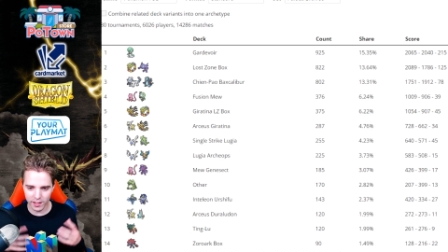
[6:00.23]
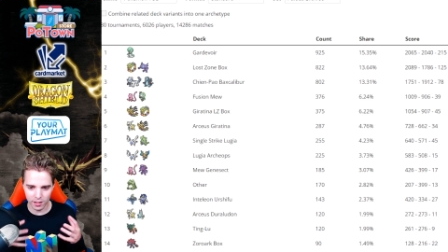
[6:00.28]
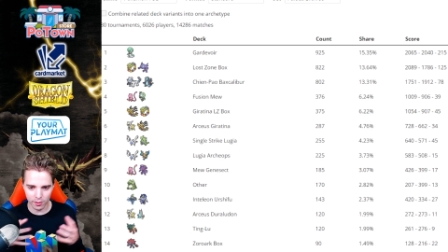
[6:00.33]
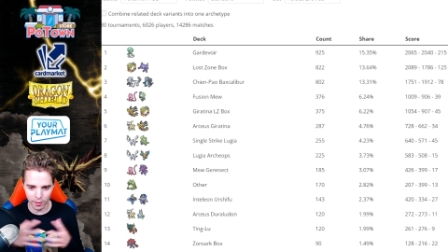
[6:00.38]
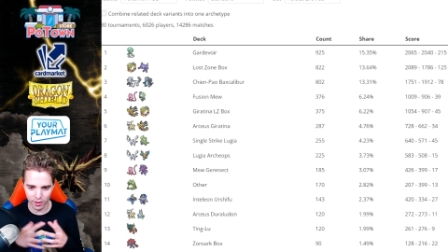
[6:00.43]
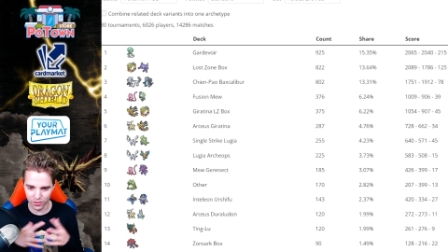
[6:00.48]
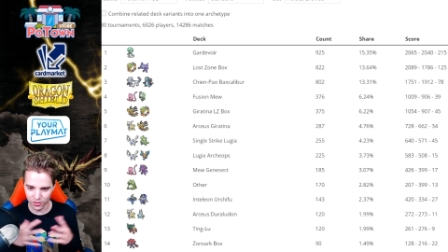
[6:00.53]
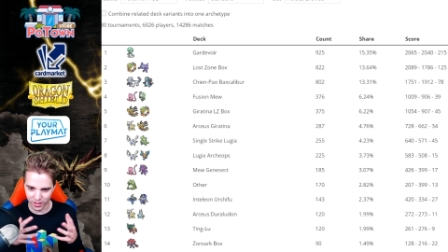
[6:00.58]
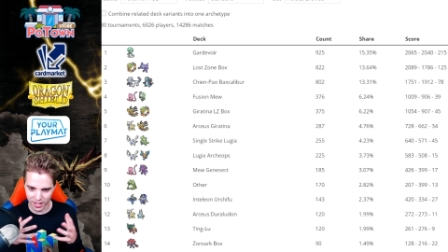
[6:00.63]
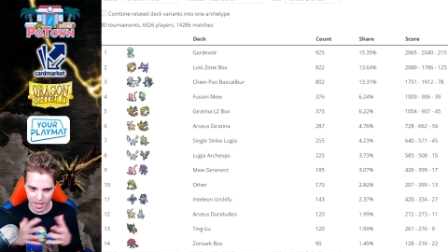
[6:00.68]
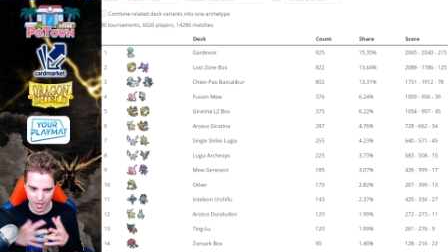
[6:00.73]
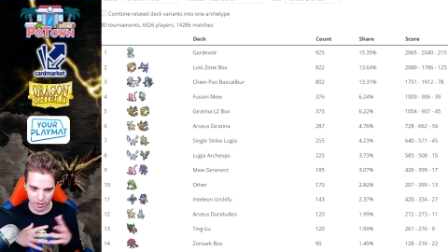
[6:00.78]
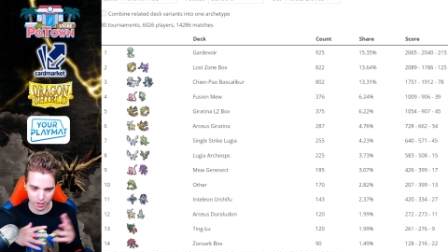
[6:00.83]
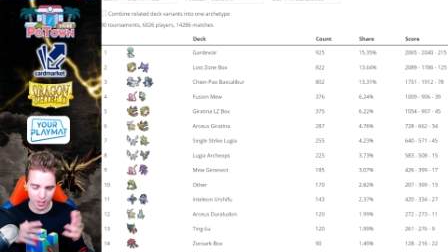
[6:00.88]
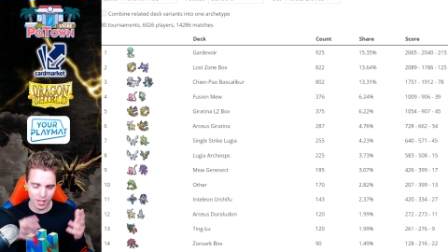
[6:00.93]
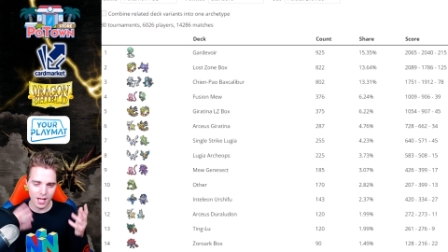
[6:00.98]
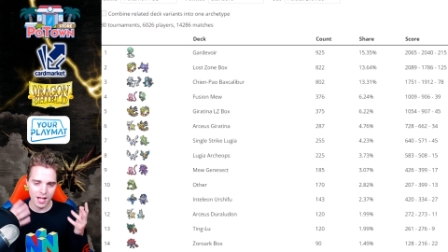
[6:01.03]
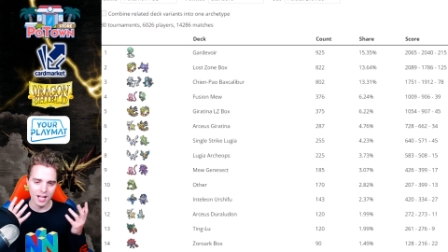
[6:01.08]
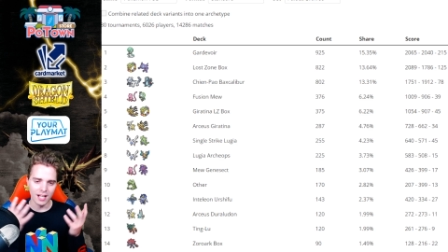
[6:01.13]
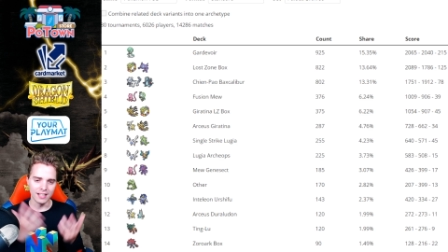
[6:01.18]
them all together,
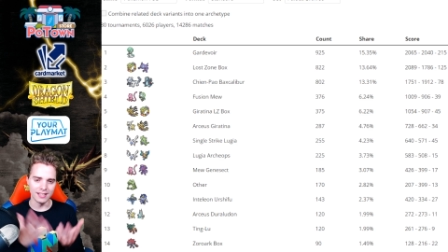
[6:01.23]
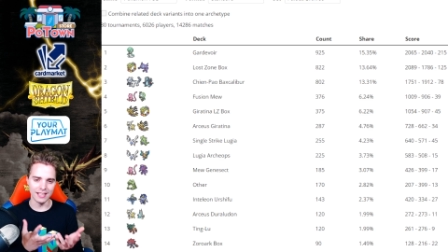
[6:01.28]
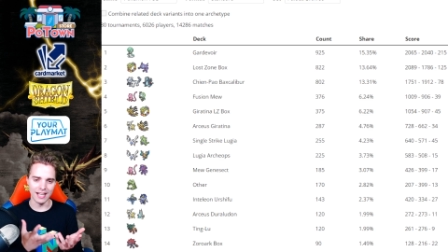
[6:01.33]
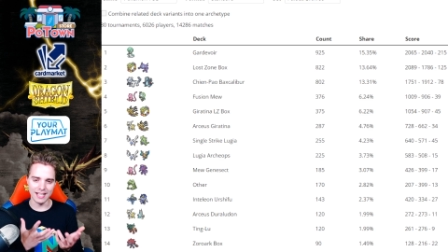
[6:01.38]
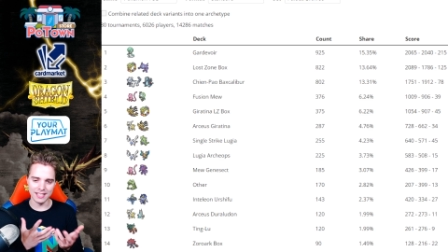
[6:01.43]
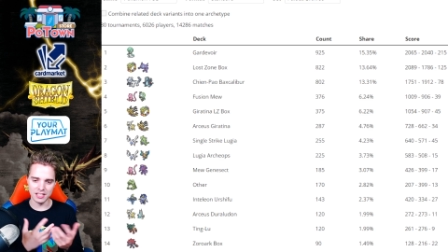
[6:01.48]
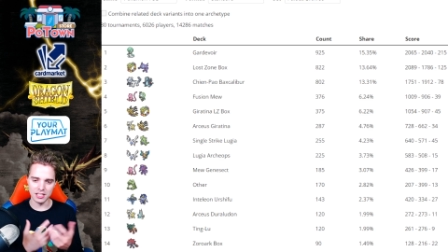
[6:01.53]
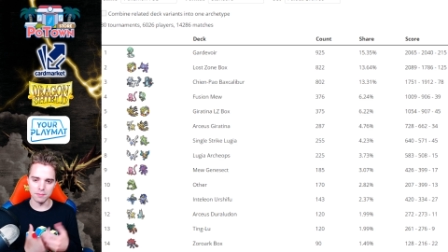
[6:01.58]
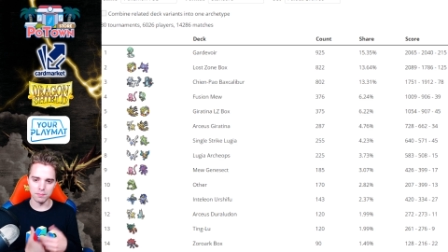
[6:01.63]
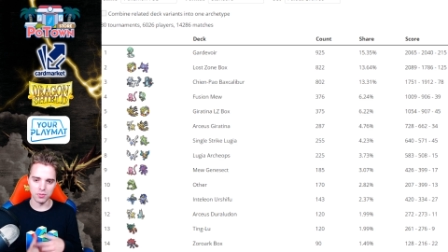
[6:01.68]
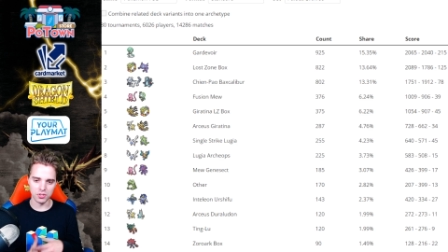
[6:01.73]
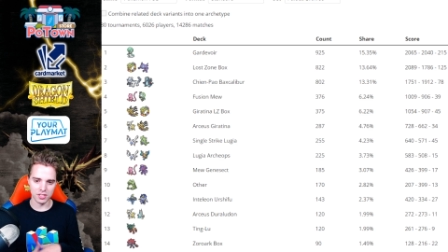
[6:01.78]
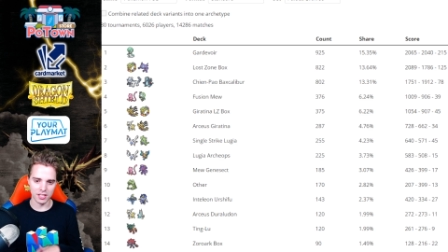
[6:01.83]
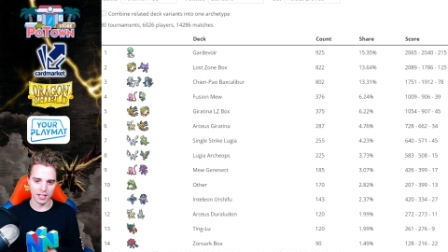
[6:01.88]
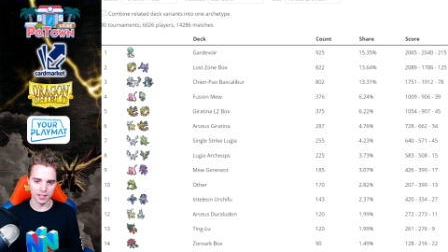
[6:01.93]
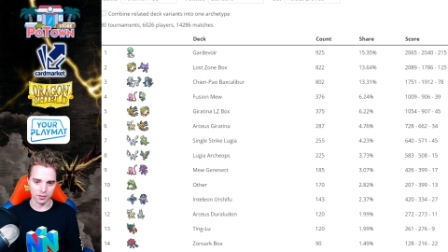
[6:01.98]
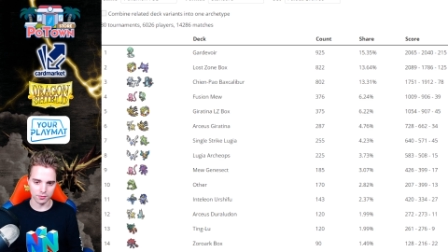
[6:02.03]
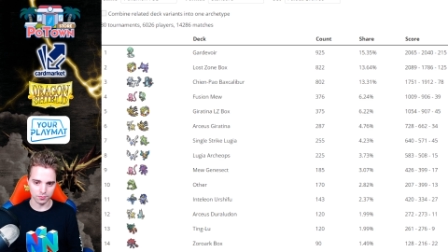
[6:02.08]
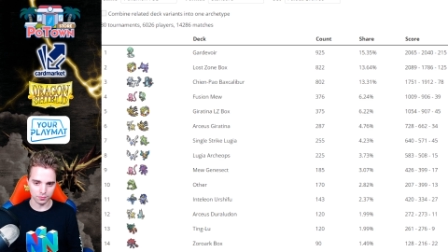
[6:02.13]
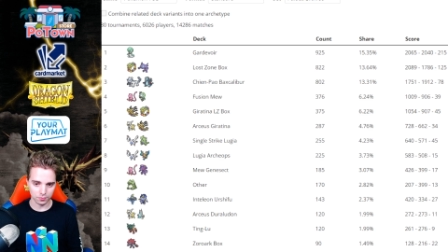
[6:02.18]
nineteen
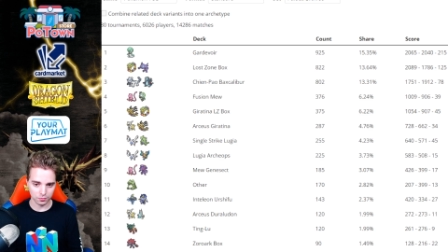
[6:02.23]
percent.